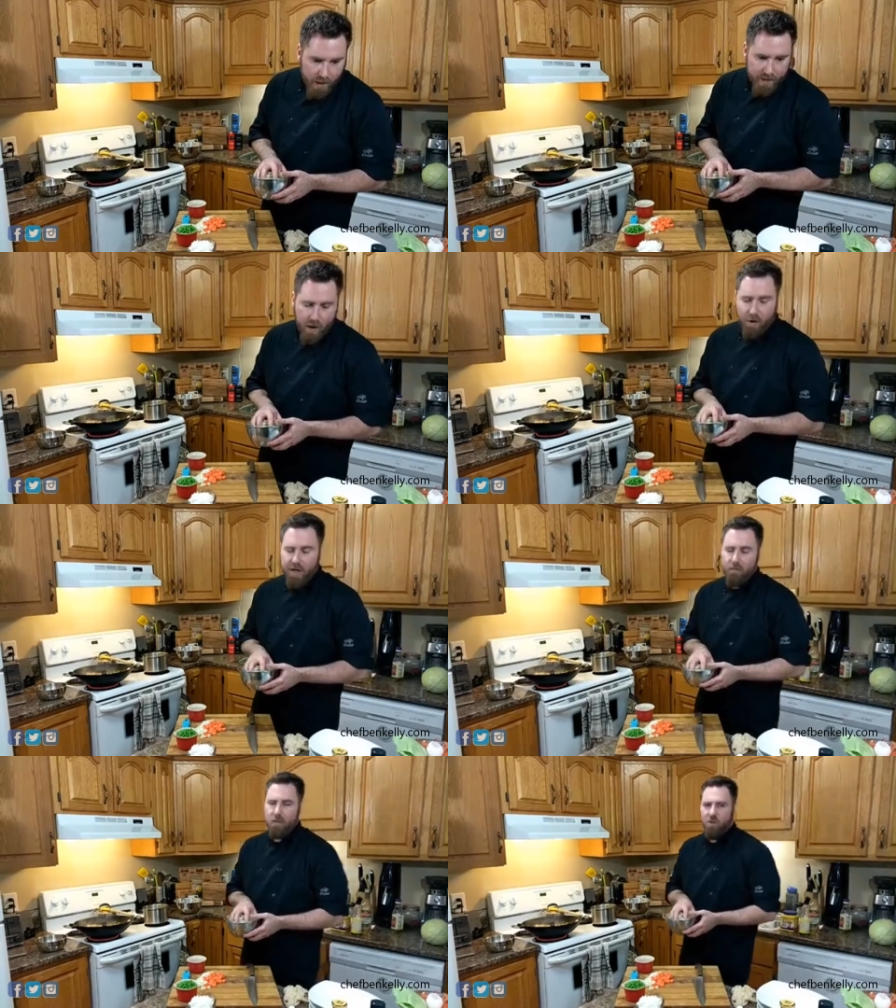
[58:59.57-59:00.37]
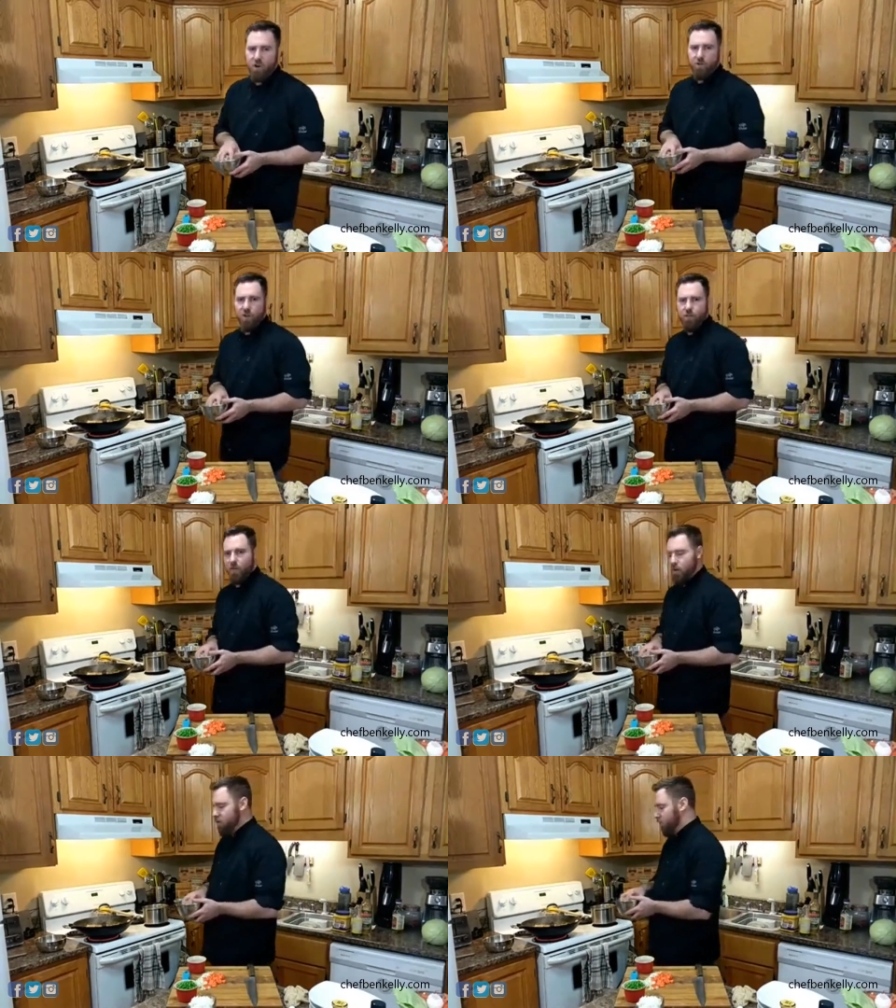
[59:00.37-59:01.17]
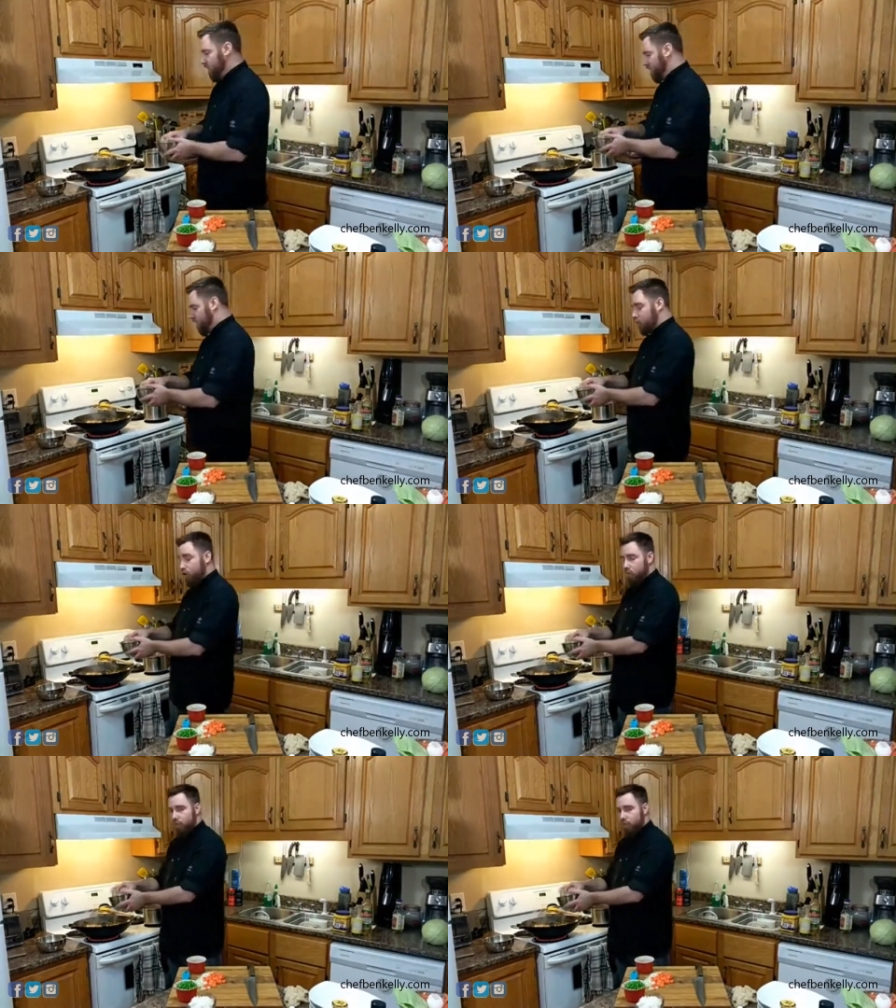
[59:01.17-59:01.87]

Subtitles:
Yeah, Wendy, I'm just wondering if anybody knows where I can get